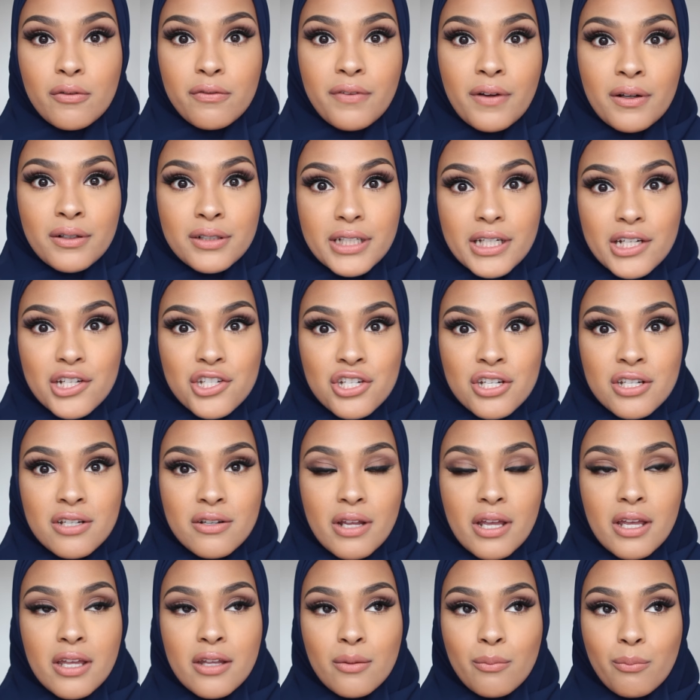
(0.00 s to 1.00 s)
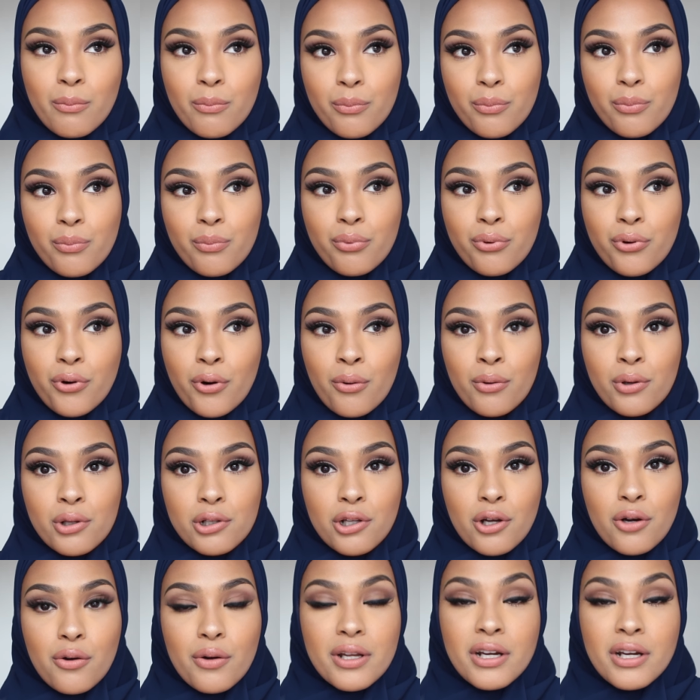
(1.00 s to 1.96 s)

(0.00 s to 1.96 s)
Foundation in Pro Glow,